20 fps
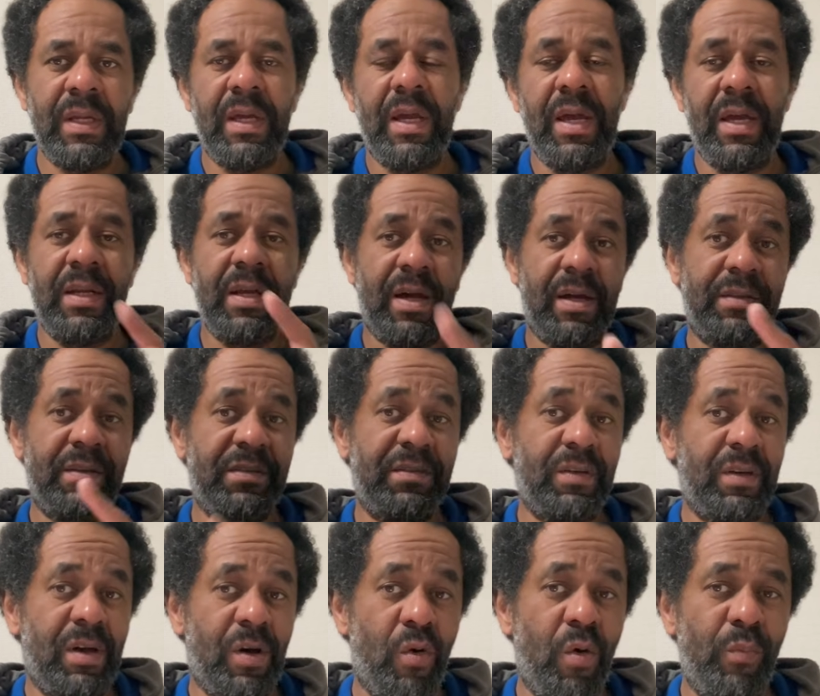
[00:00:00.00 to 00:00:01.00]
And this is
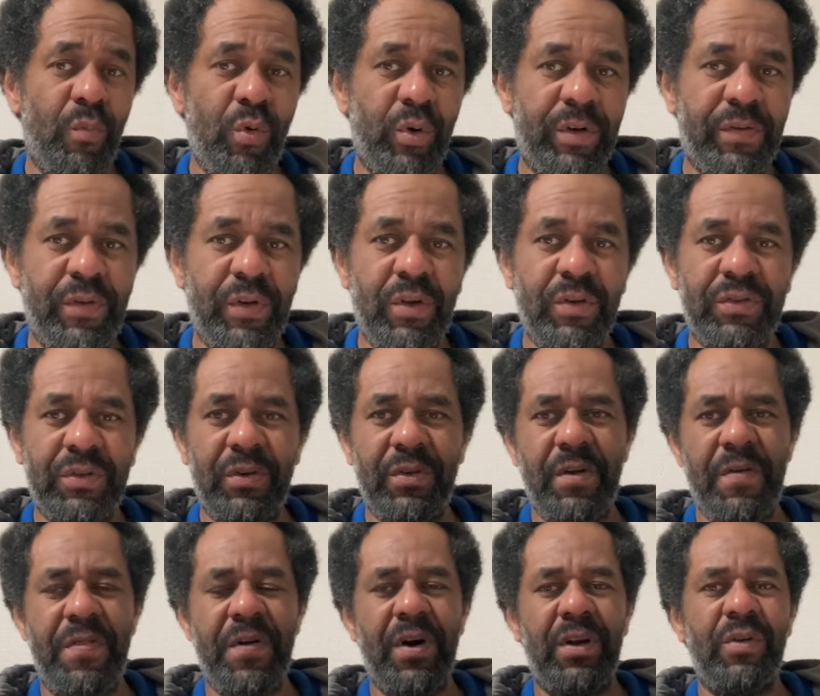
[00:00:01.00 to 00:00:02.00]
a homework for you. So you
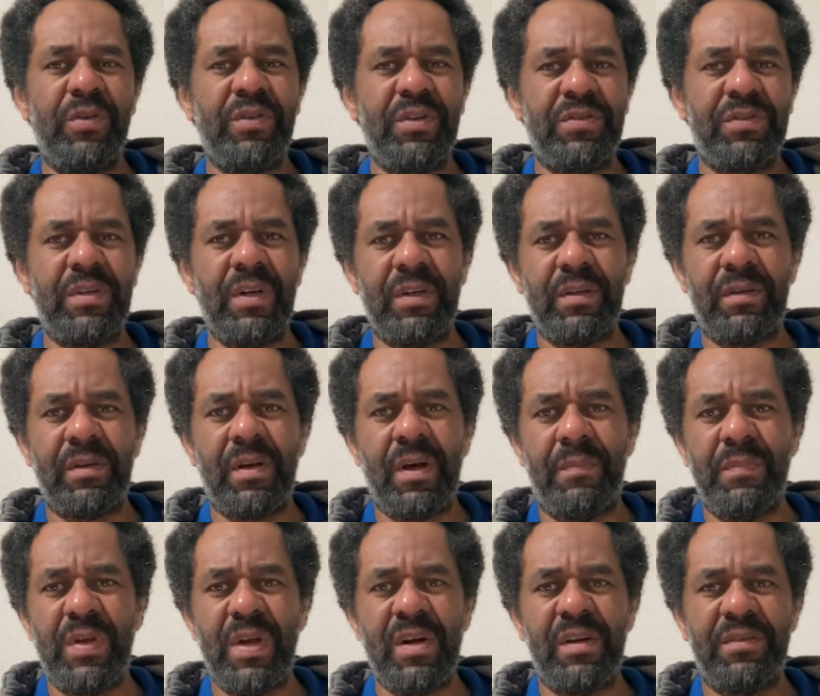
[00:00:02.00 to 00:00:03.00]
thought you were just going to
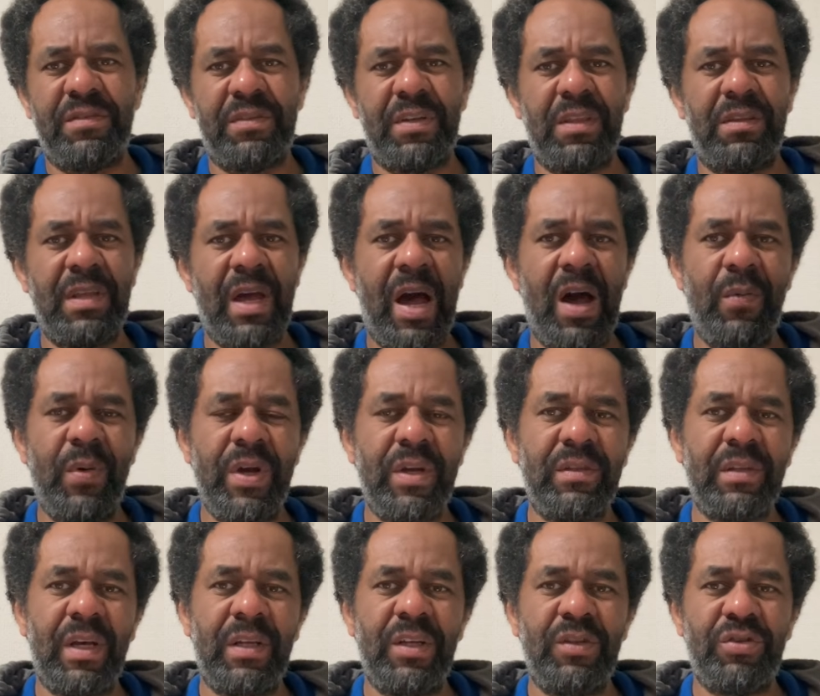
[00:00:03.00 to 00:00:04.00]
come here, sit down
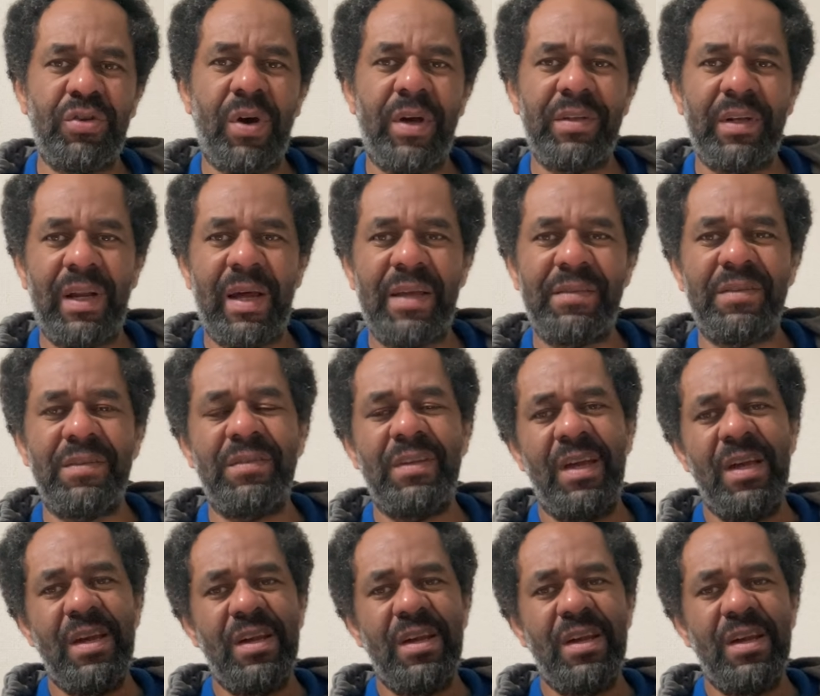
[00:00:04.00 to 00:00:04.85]
and enjoy the lesson.